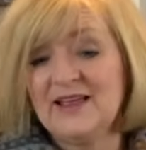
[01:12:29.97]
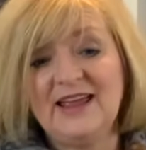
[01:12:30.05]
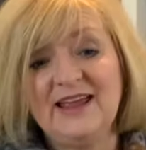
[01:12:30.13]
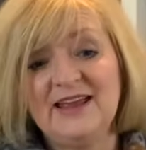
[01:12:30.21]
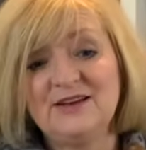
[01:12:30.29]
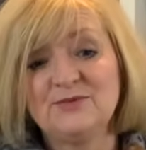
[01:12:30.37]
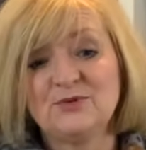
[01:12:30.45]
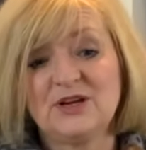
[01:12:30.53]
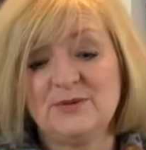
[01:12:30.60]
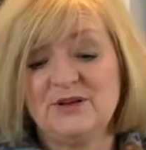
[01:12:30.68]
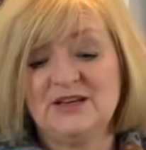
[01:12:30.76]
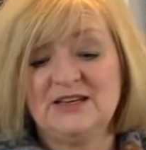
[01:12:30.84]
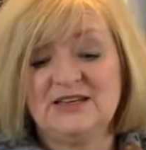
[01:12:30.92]
And we're
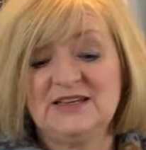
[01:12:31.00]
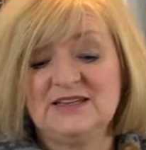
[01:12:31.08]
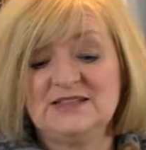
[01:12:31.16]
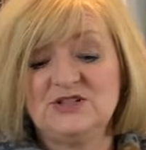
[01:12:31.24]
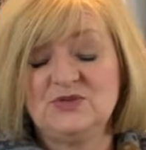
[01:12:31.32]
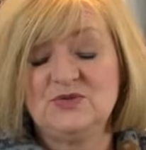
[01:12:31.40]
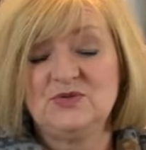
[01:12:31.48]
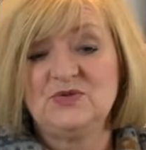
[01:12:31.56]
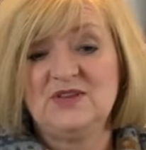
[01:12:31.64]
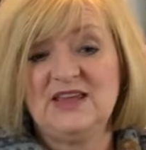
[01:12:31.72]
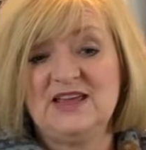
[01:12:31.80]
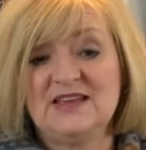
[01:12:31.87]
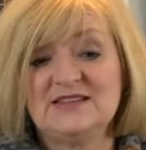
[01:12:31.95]
coming to
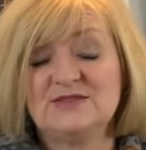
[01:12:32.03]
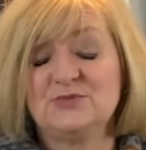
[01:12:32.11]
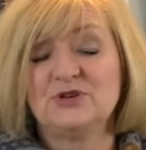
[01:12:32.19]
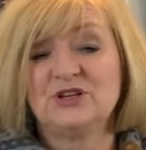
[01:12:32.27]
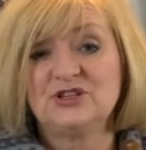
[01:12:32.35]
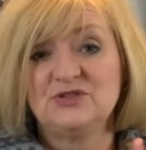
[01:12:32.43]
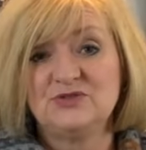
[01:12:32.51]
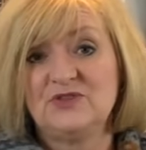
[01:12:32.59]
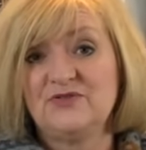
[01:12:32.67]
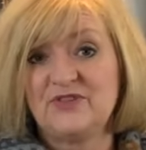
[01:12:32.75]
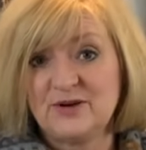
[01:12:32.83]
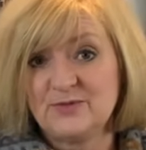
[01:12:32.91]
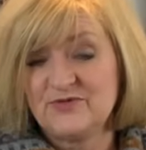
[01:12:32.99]
the end. We're going to do the
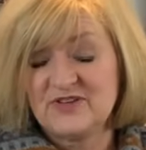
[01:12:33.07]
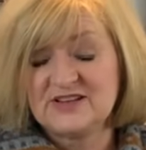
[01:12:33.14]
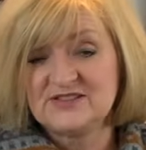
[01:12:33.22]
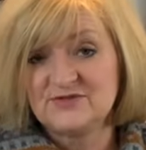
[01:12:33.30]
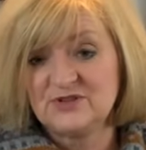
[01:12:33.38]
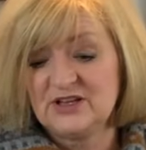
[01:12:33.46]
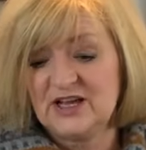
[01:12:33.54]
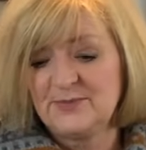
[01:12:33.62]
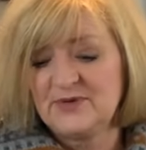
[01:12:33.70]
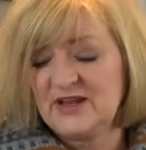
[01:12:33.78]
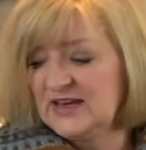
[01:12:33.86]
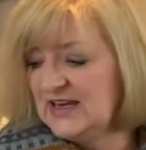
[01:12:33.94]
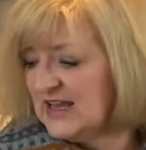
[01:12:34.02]
Fibre Festival
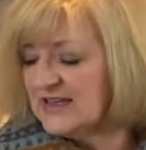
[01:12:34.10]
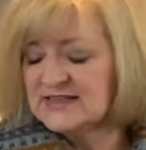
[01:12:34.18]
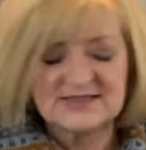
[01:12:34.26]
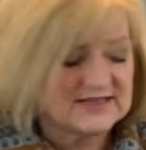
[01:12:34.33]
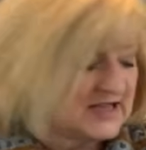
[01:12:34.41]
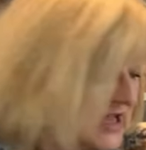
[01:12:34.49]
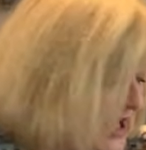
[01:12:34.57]
update next.